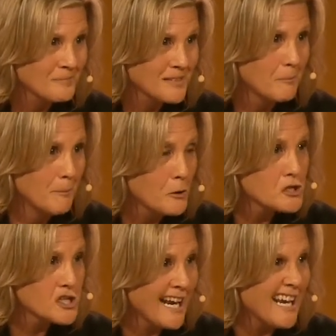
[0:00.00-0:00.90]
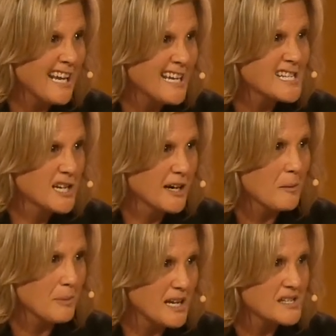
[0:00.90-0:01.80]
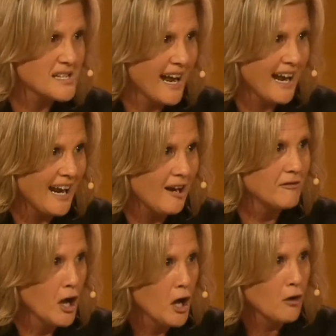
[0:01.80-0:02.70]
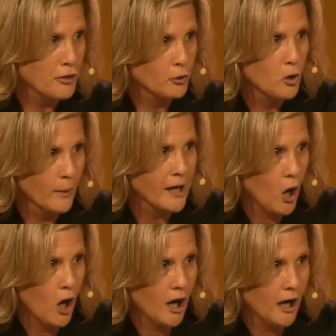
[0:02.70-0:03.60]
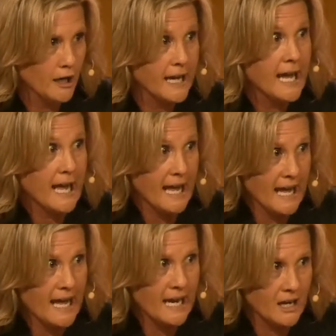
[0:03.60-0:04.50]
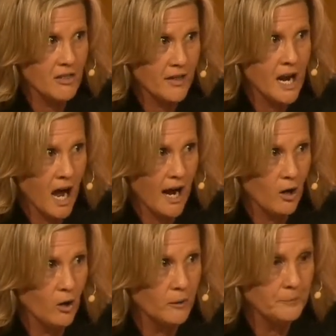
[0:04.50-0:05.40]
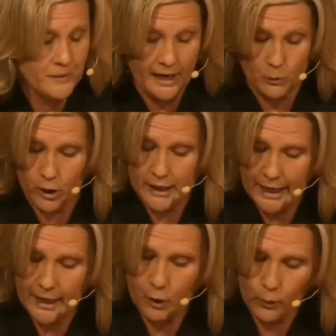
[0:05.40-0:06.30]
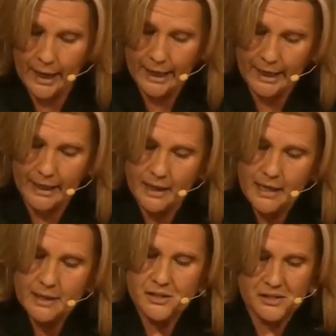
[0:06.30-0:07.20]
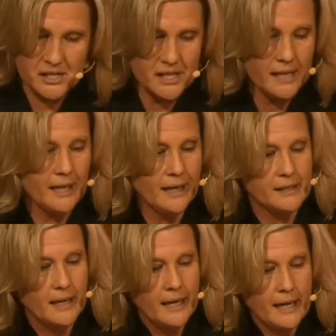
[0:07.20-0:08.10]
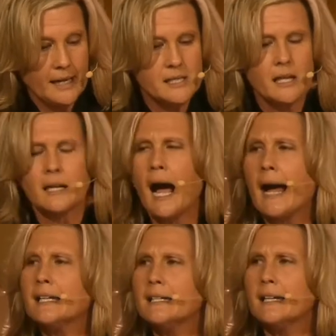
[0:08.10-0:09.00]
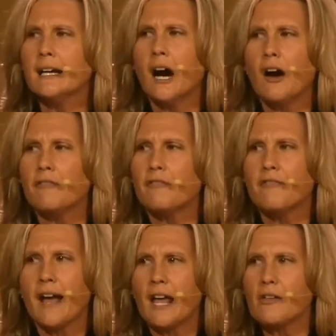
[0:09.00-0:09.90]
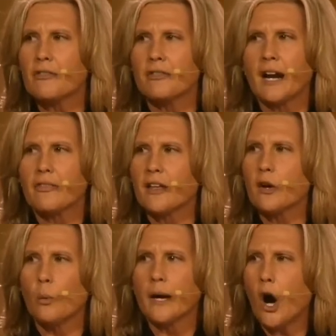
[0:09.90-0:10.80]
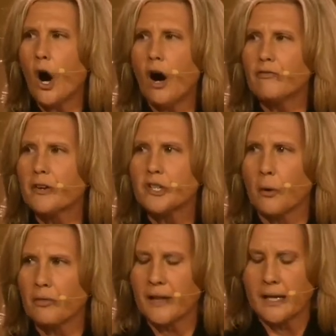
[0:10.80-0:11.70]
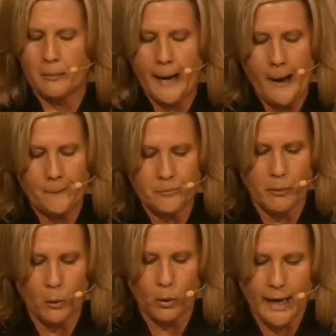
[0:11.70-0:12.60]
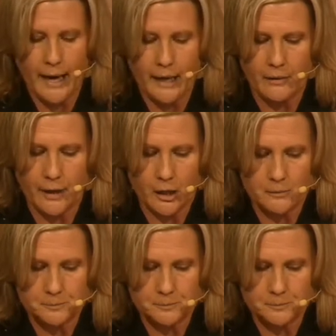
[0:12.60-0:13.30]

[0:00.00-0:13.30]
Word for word: Moshe is going to be saved through an ark in the Nile, and we're getting ready to see it. It's that idea of faith that I think we often don't think about, but we're heading there